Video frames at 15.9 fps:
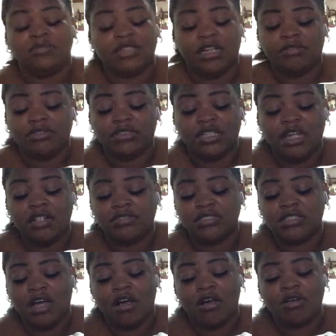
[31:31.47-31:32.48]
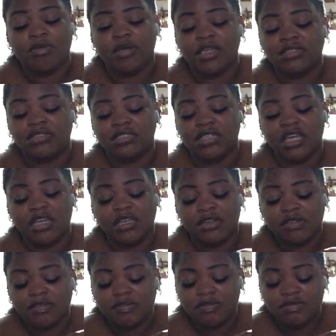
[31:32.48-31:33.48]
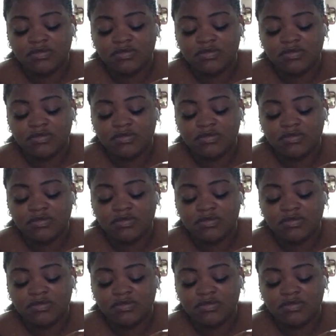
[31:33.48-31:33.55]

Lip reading: Everything is always negative.